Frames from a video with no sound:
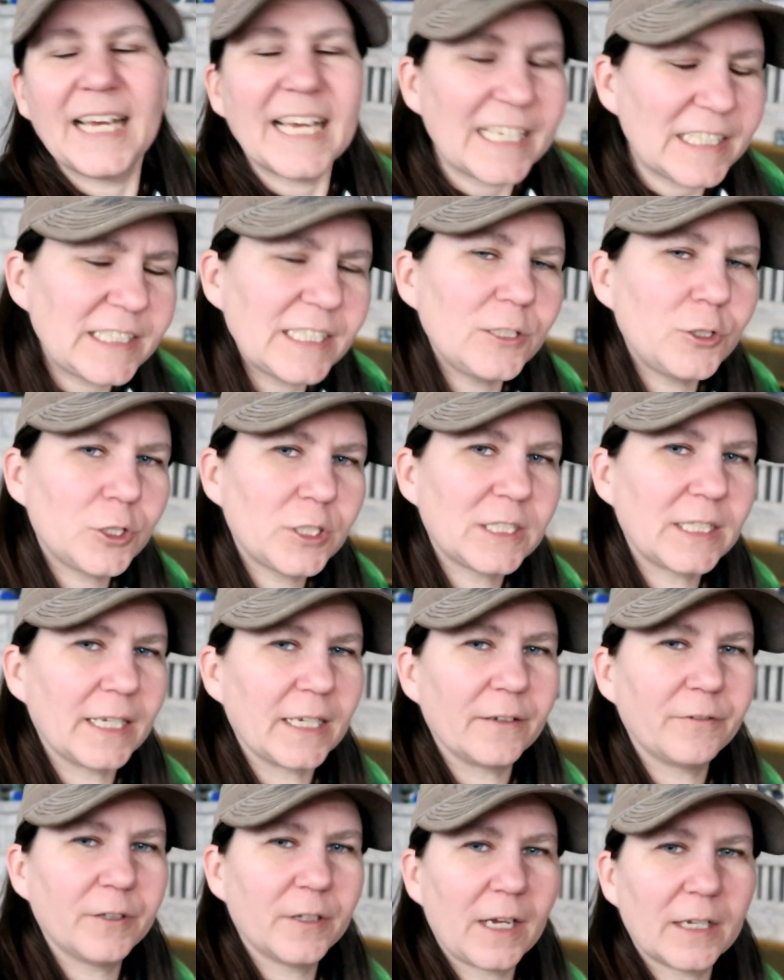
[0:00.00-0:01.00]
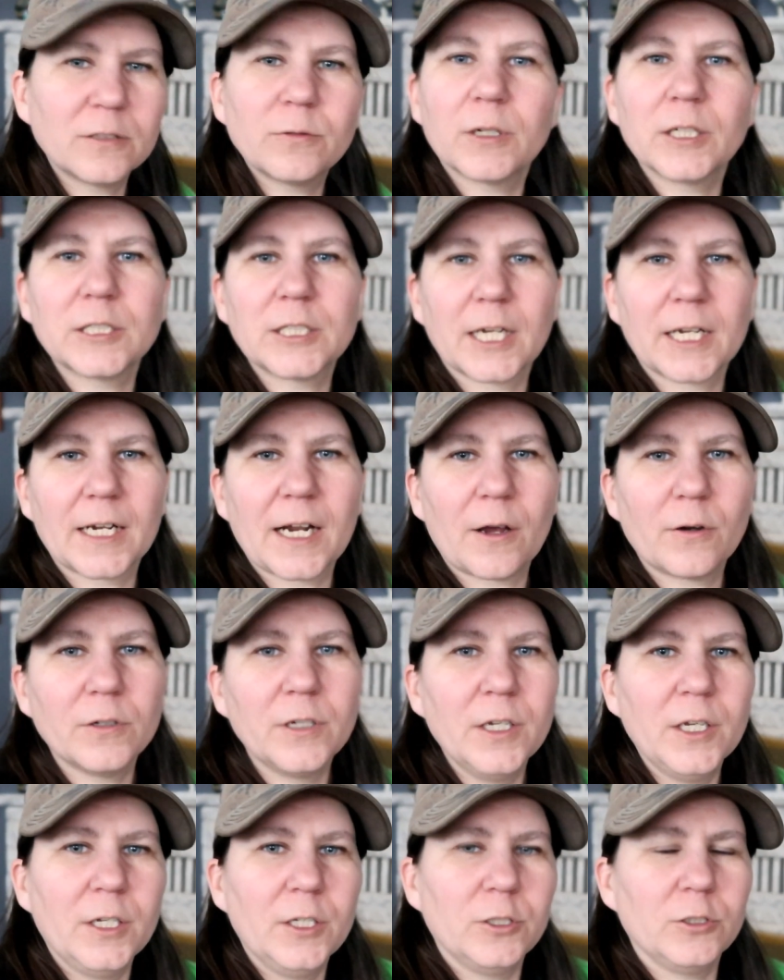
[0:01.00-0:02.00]
It's interesting. If you guys want to check it
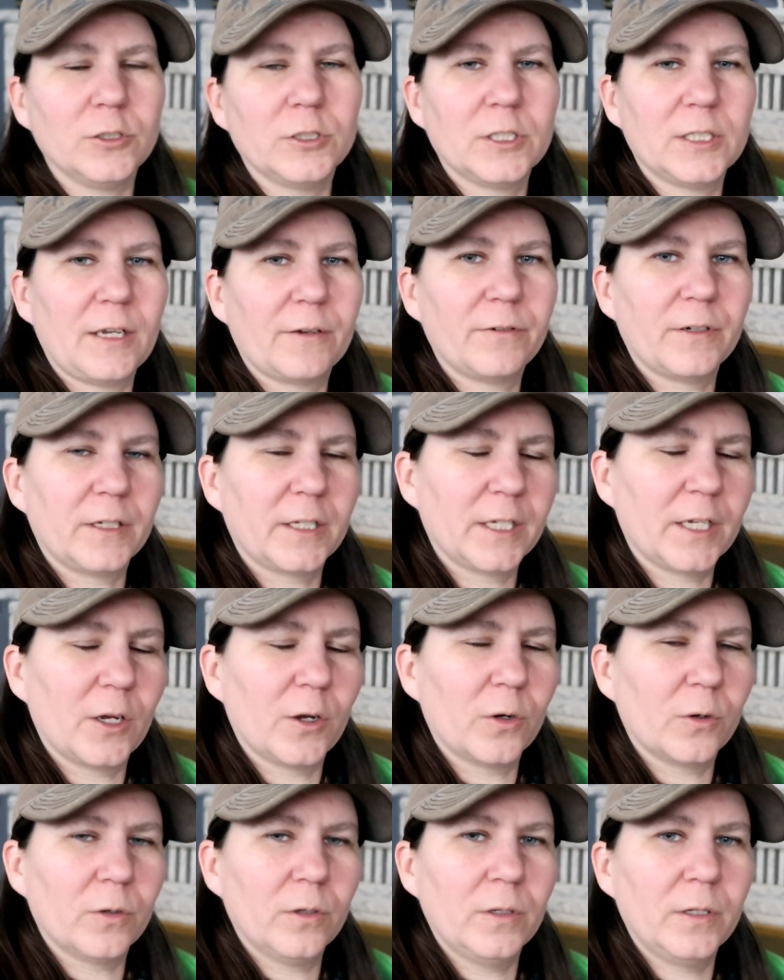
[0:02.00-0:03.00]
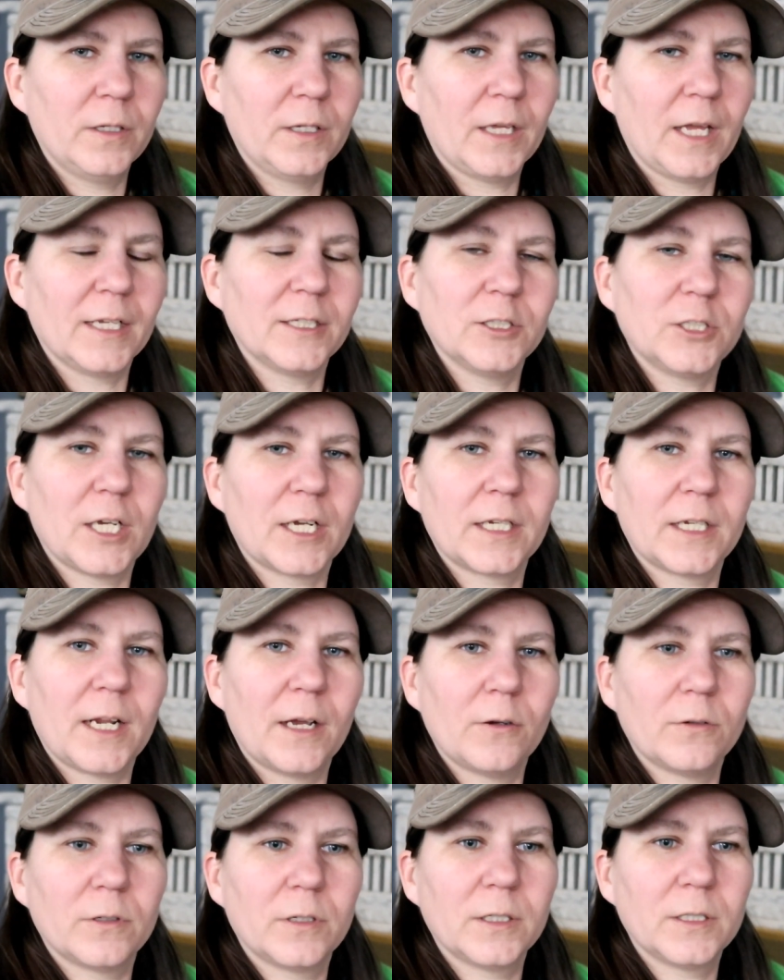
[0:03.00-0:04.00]
out, you should definitely go and check it
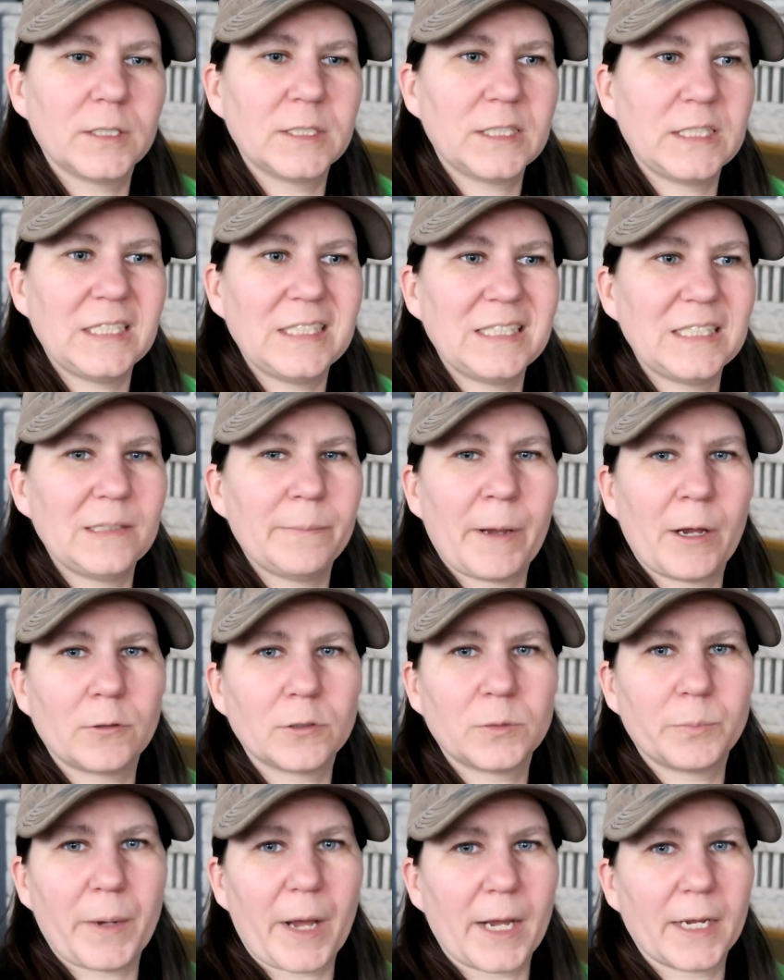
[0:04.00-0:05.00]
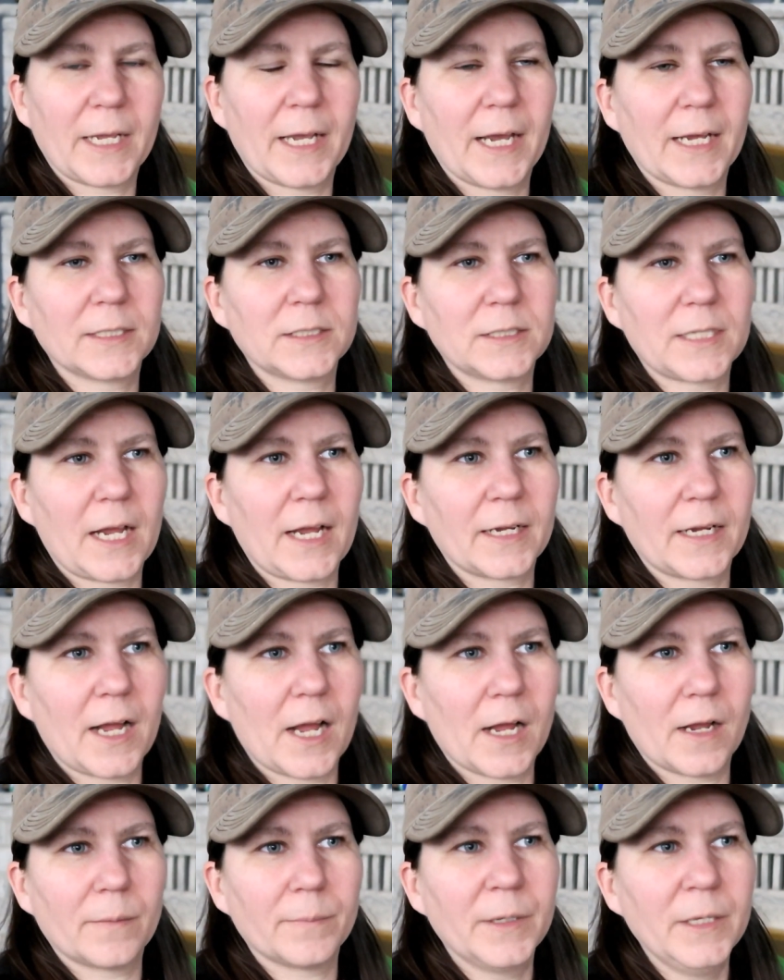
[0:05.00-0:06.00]
out.
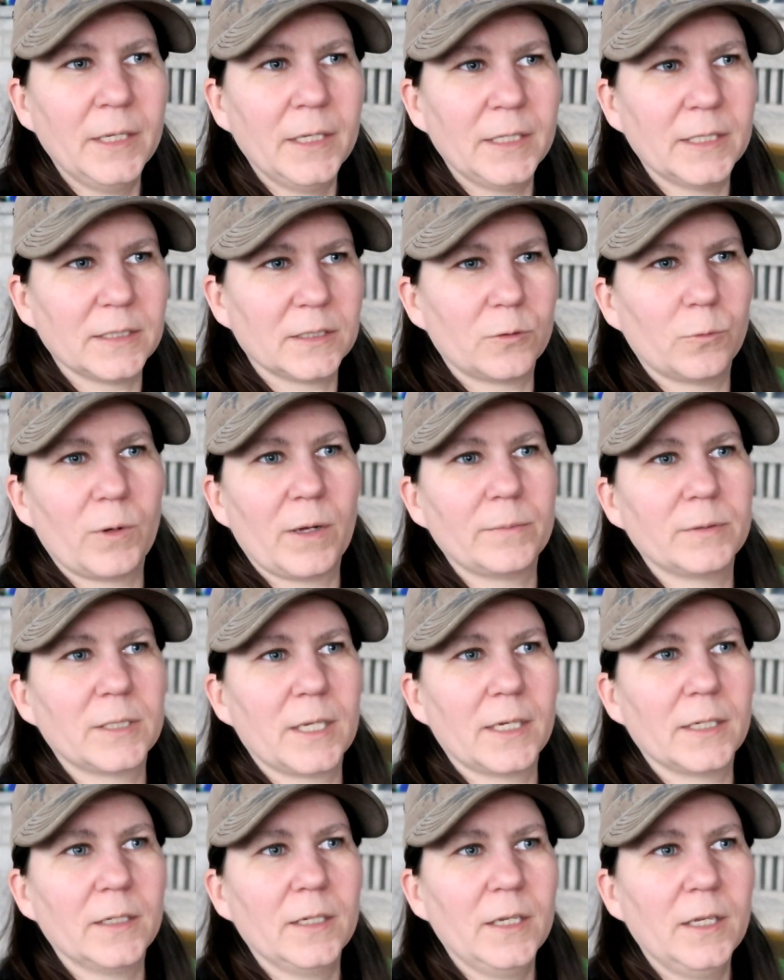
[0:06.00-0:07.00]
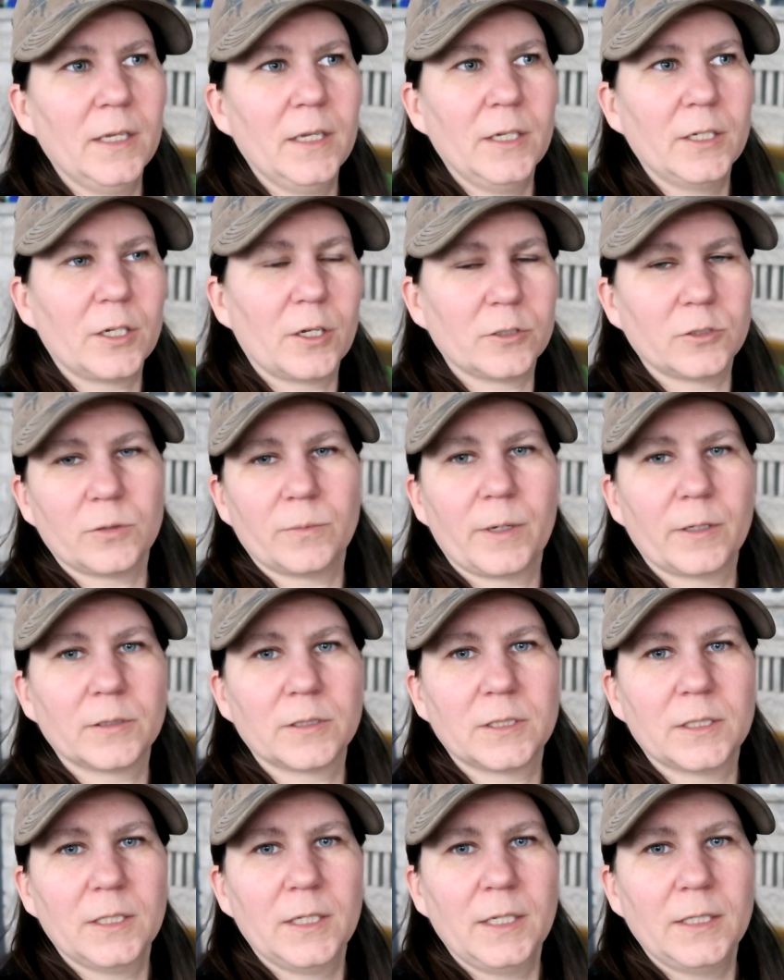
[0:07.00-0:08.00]
ccmousepodcast.com is the website. Country
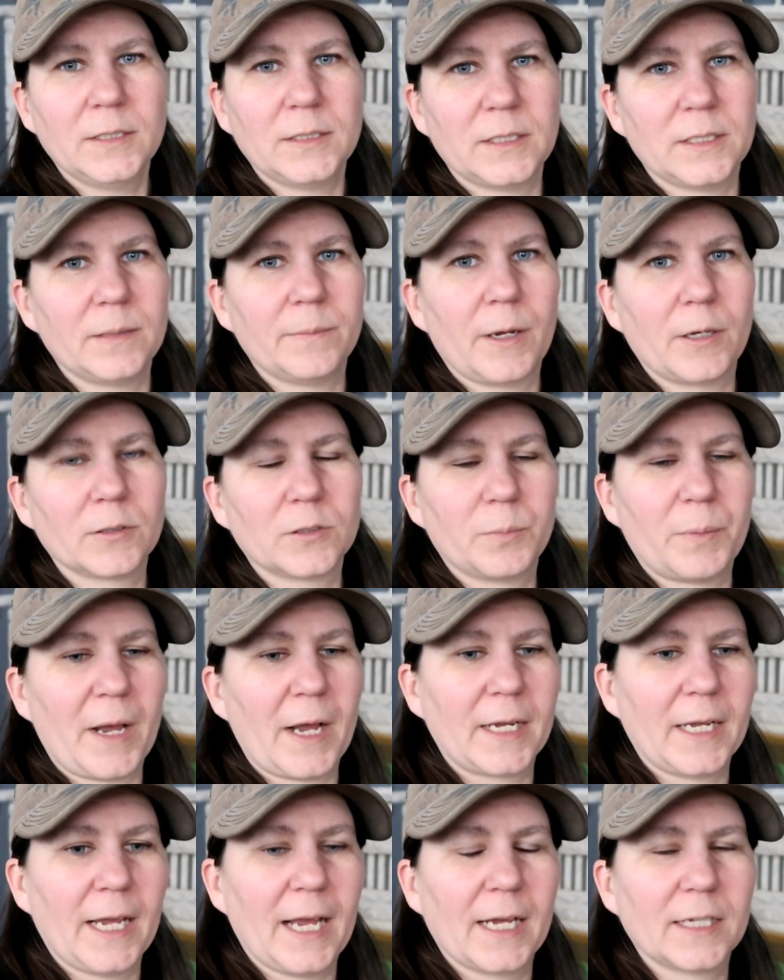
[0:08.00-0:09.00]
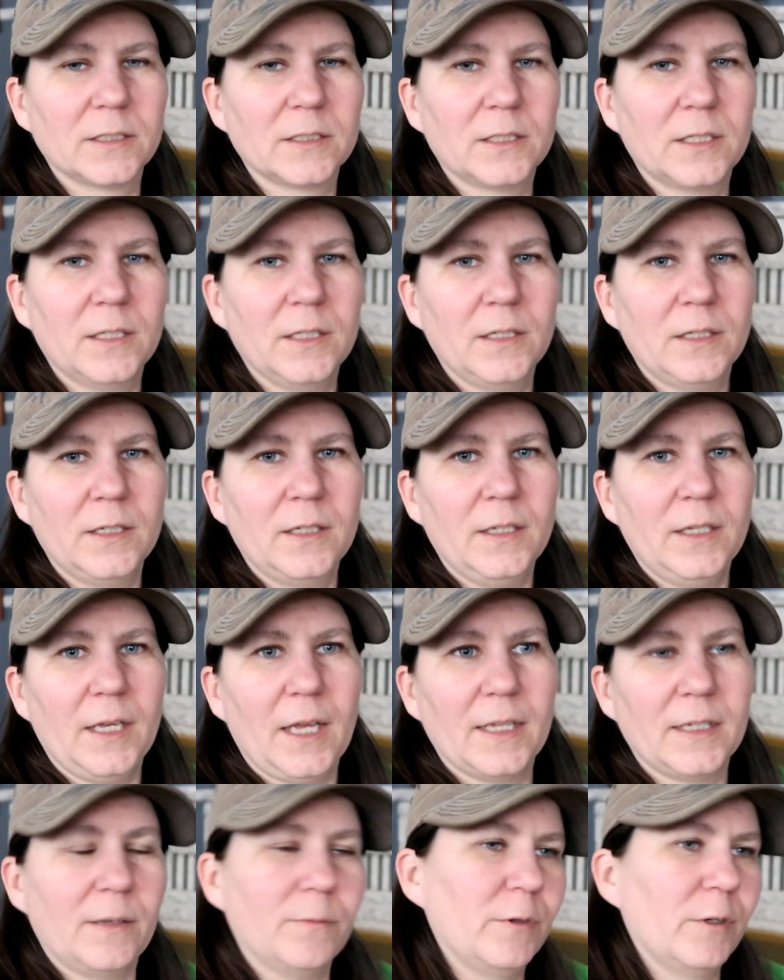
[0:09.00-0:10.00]
Mouse, City Mouse Podcast
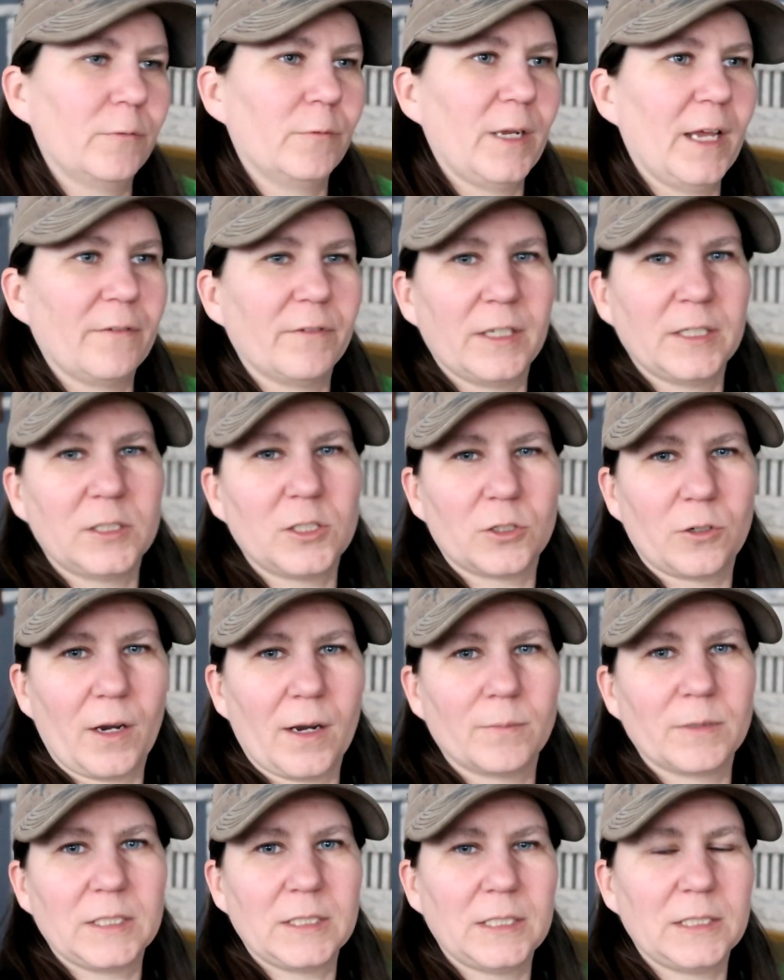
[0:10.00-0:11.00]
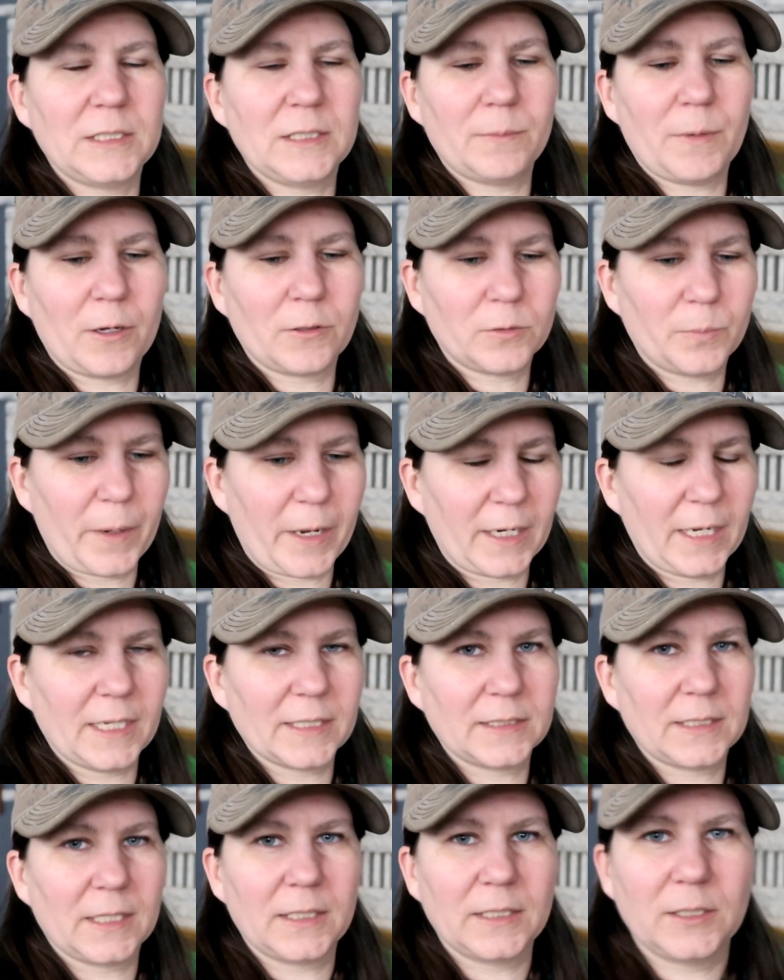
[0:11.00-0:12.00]
and then we, we have Instagram, a CC Mouse podcast